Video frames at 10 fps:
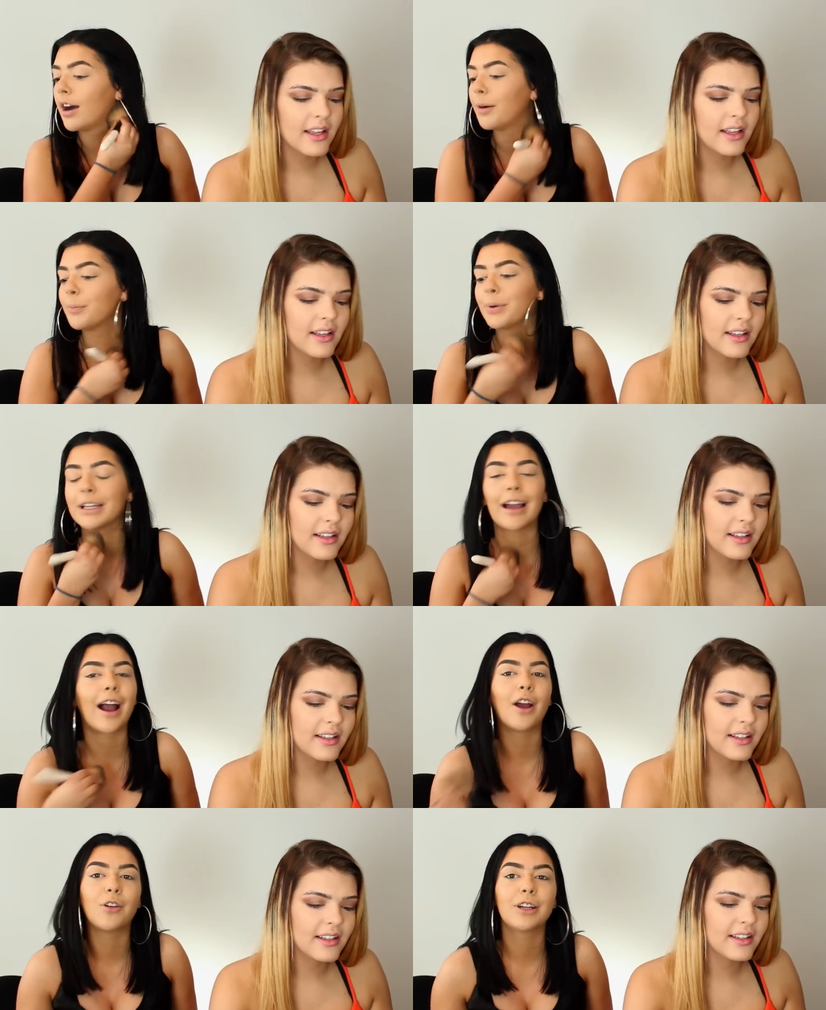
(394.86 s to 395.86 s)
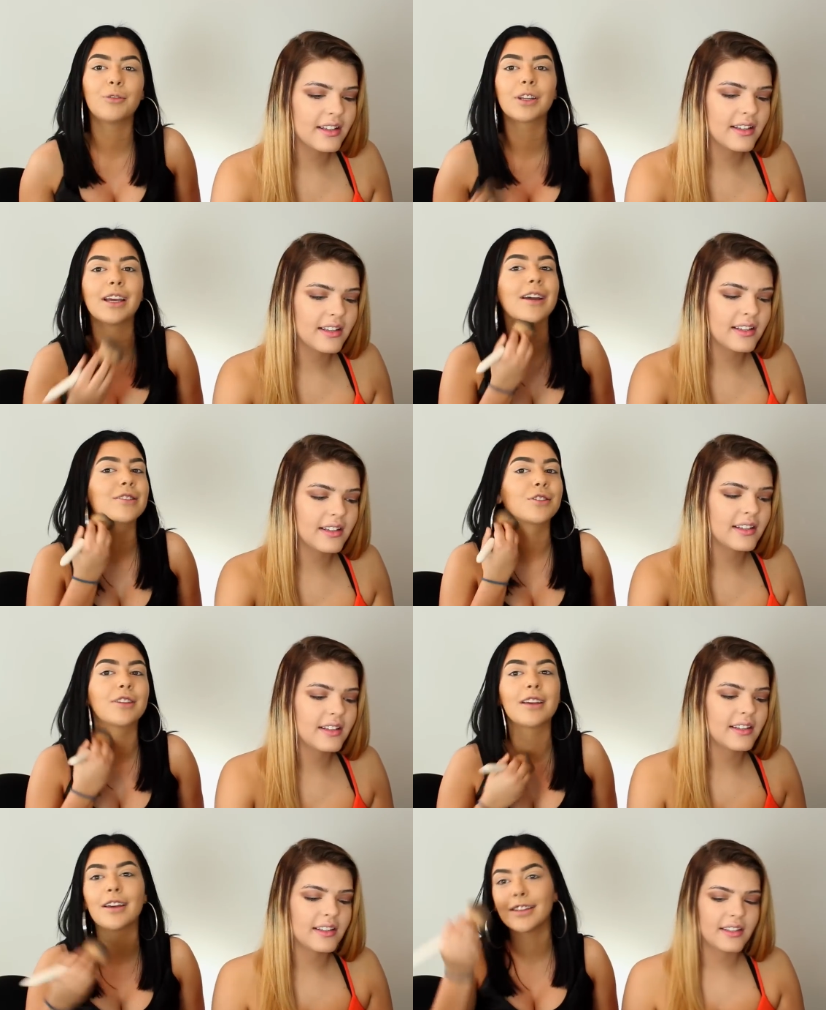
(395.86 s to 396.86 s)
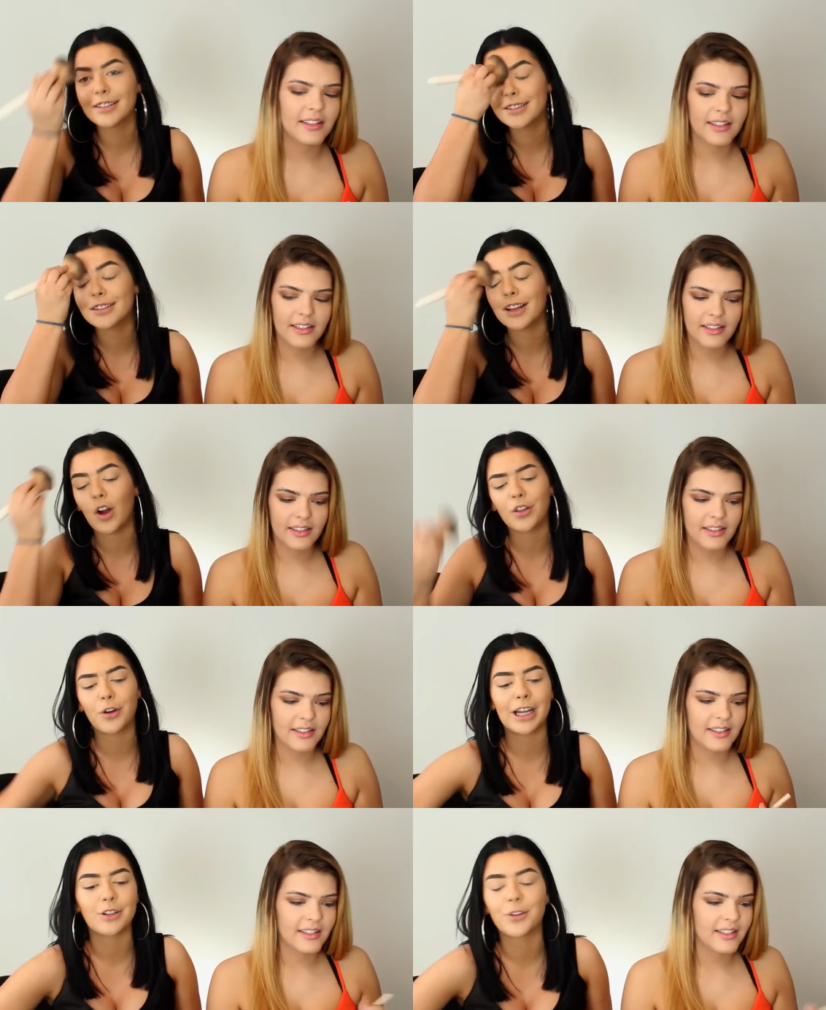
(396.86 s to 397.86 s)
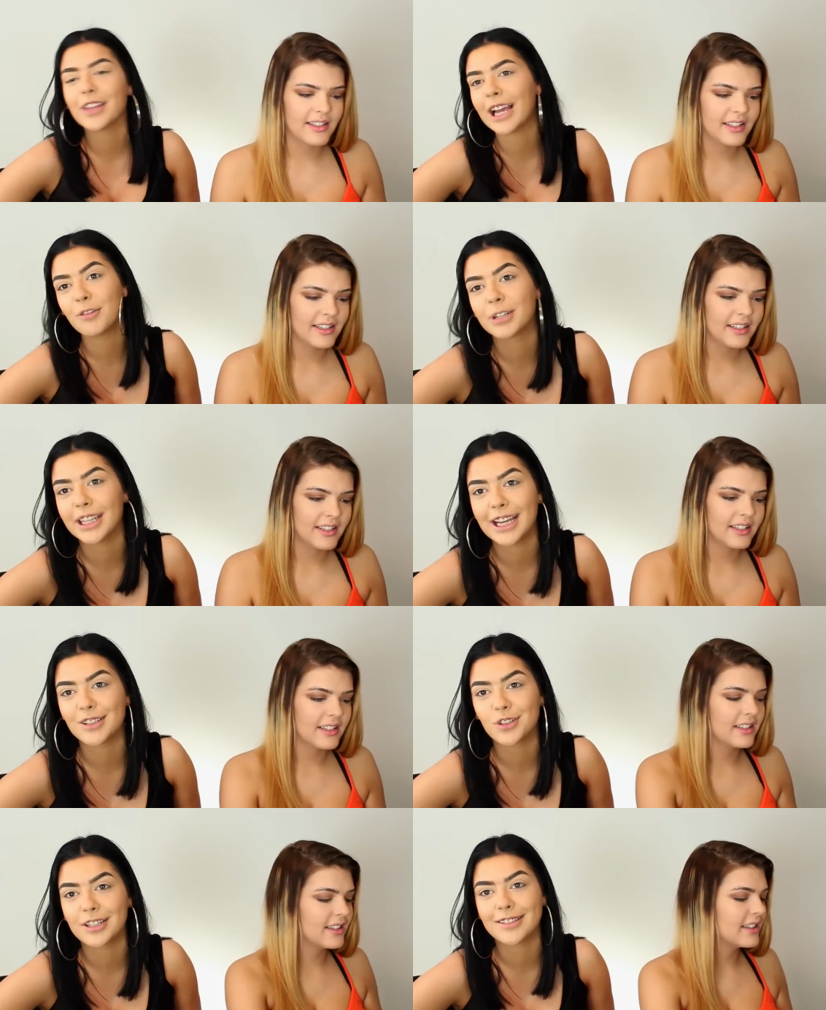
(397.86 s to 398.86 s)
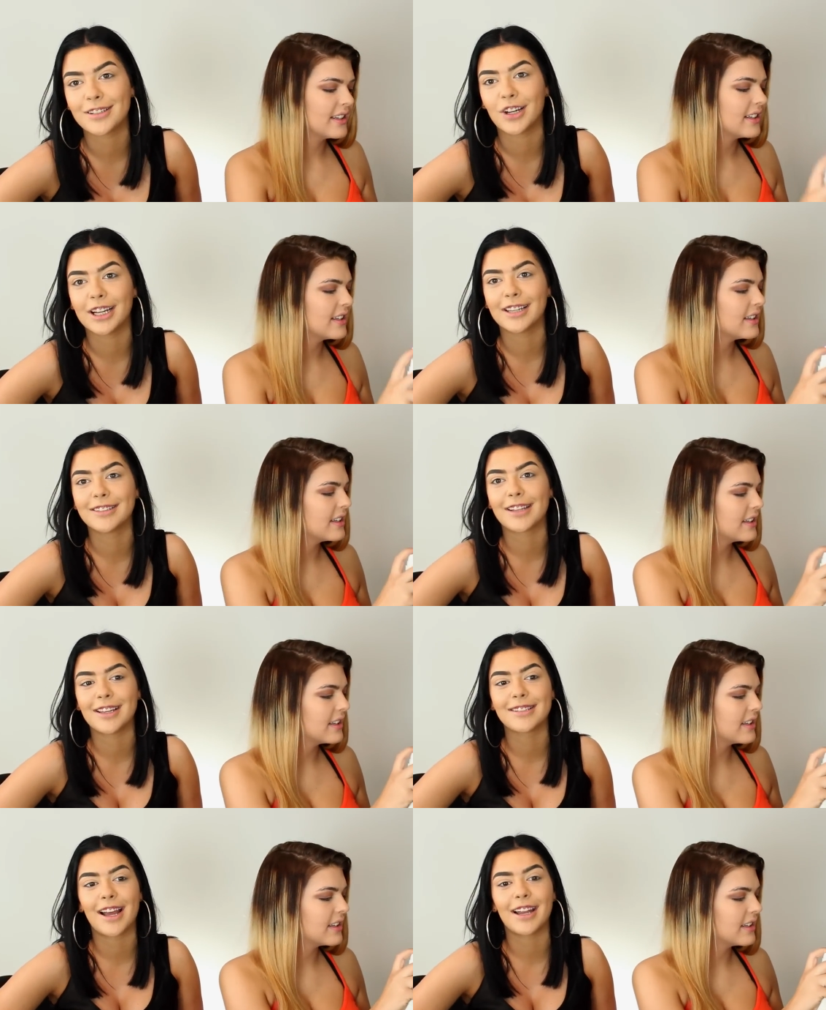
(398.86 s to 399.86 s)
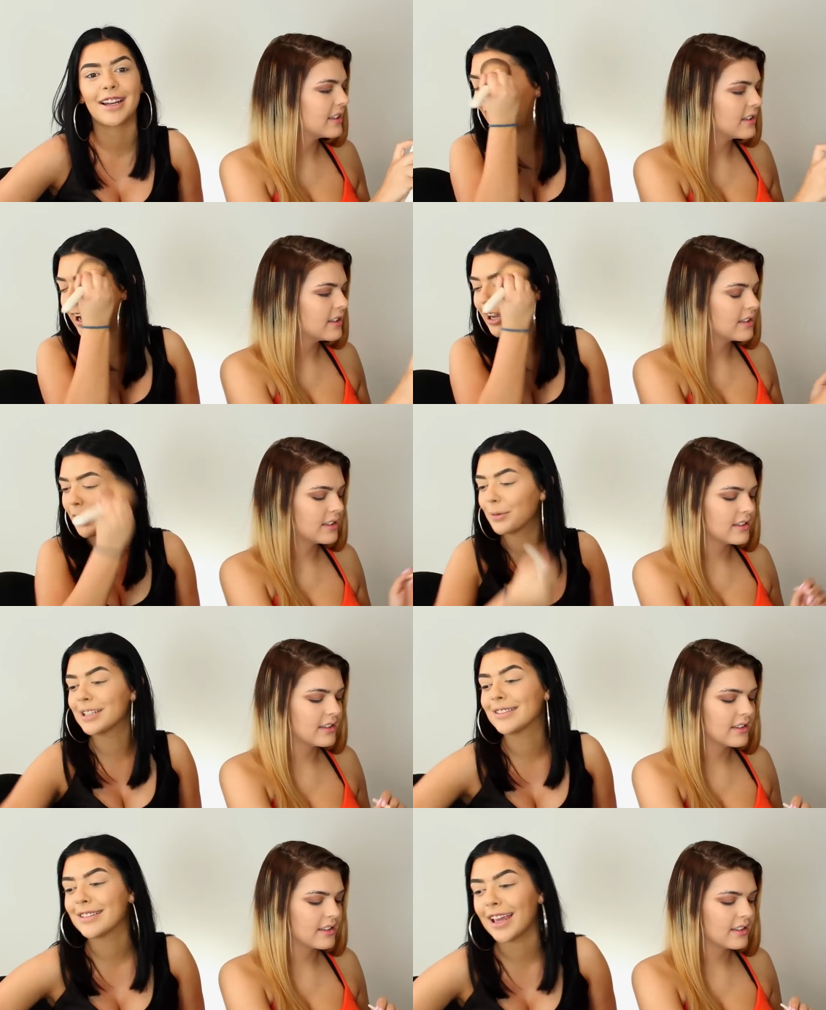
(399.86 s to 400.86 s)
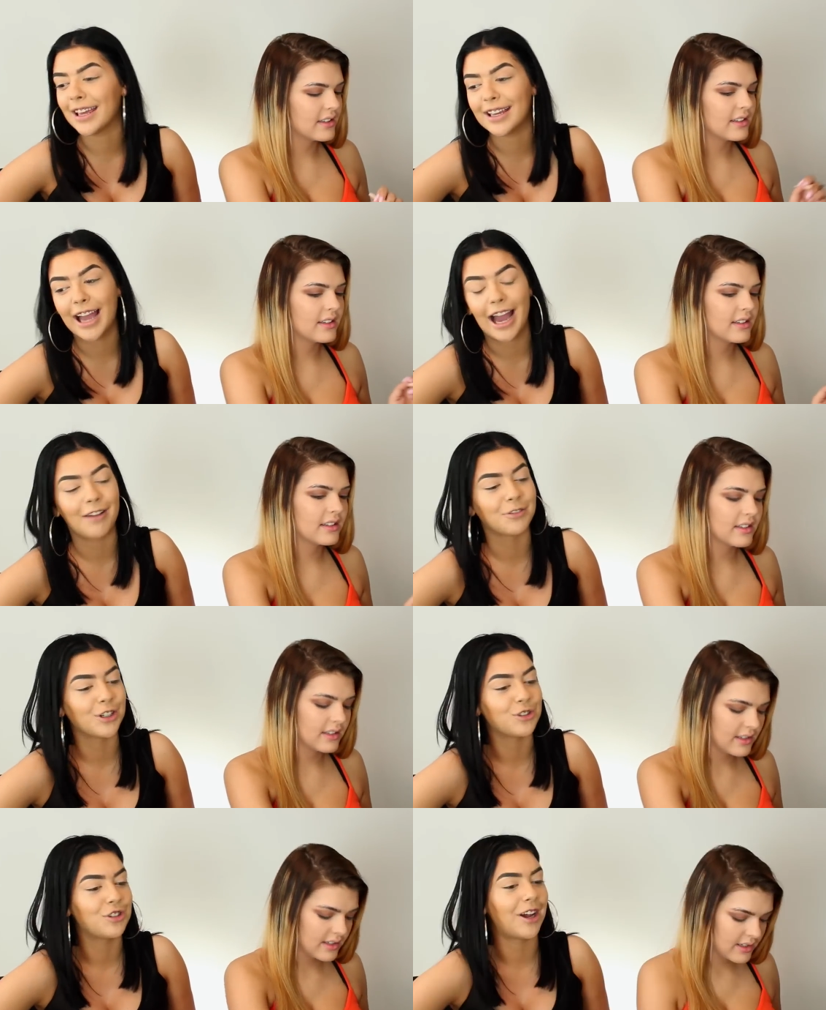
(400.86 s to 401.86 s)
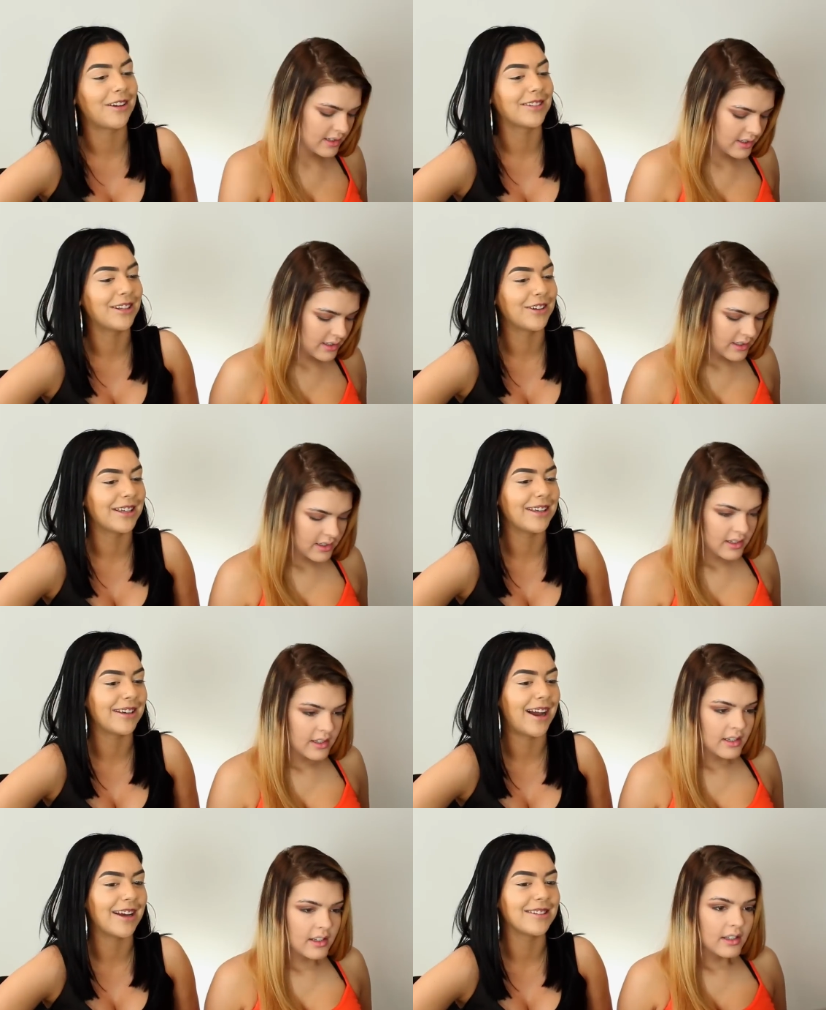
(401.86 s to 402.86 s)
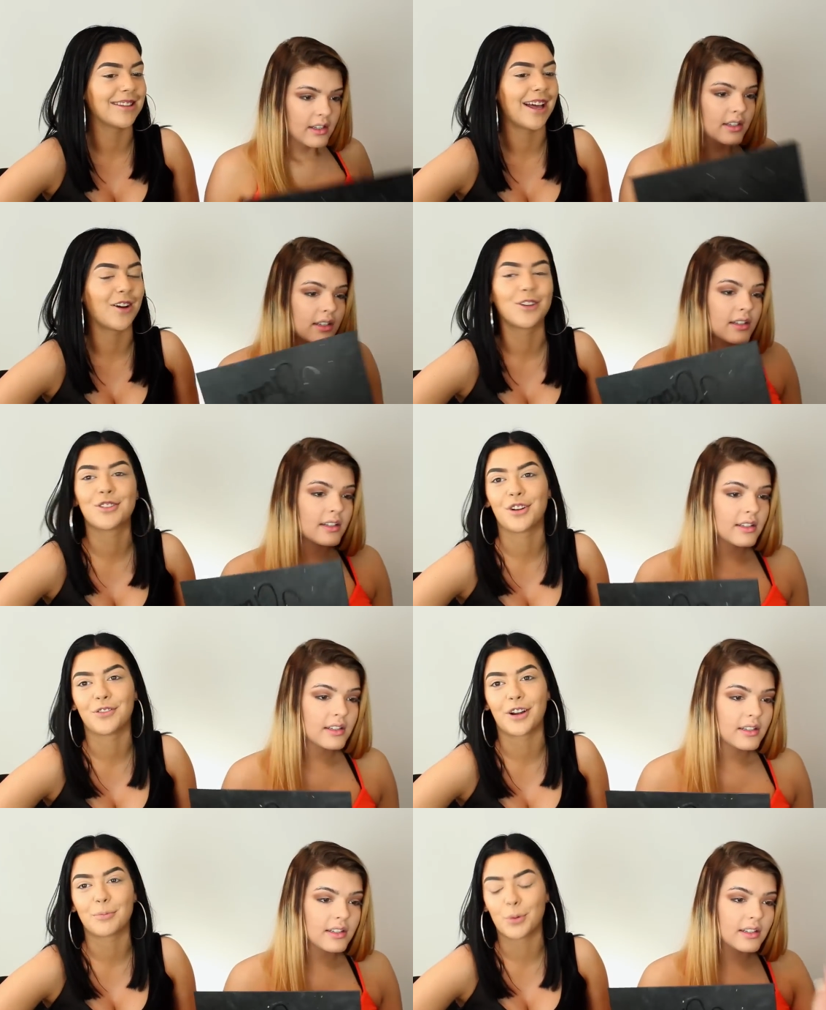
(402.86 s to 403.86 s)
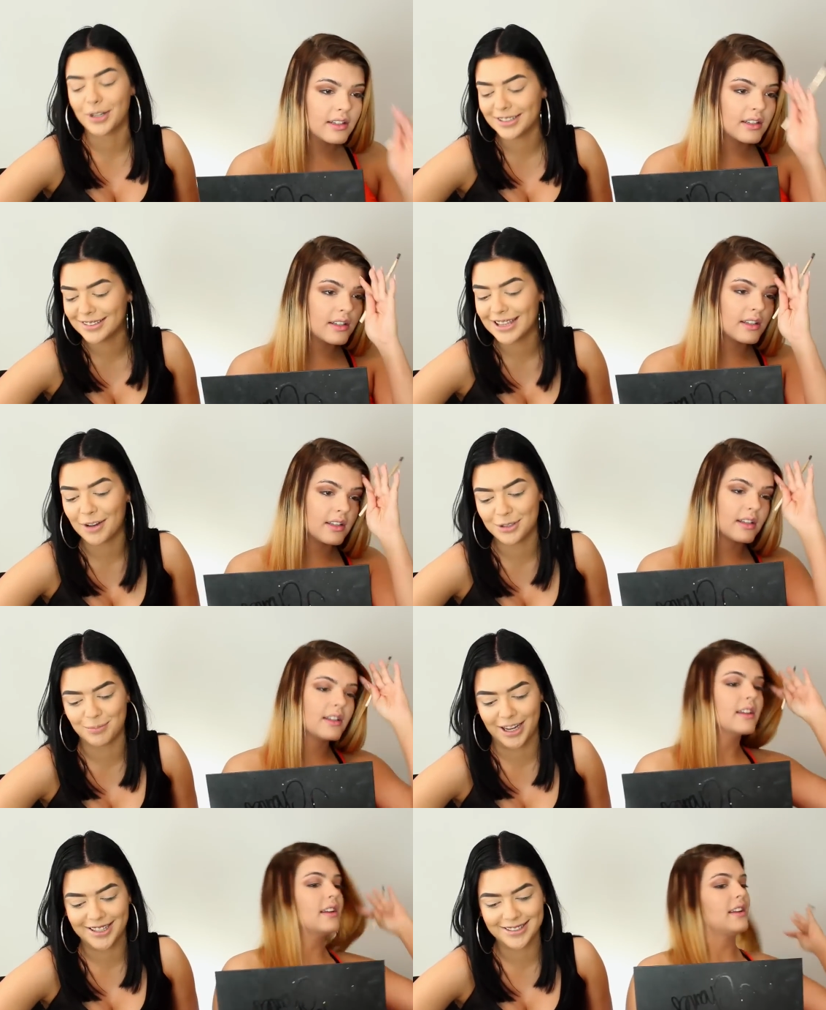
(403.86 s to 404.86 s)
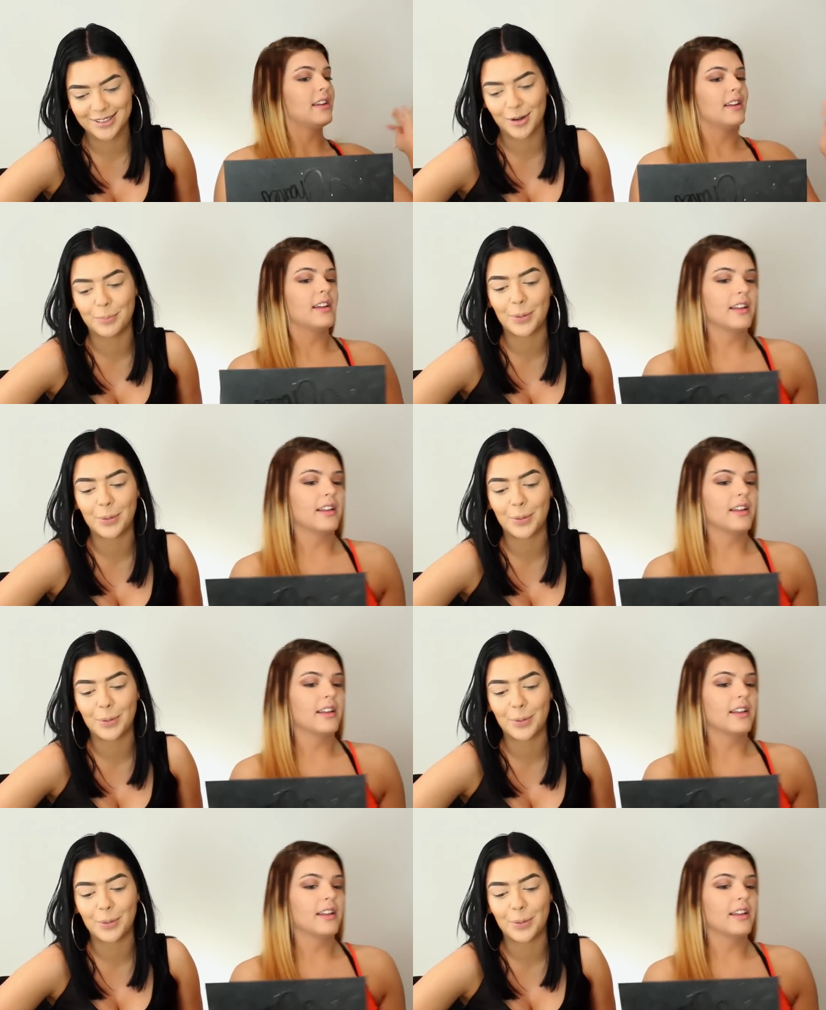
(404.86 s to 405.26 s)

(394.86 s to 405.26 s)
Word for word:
Speaker 1: Um, but yeah, I already really answered this. Although I don't think I really answered it serious. I said I always date average to ugly-looking guys that are fuckboys. That was my answer.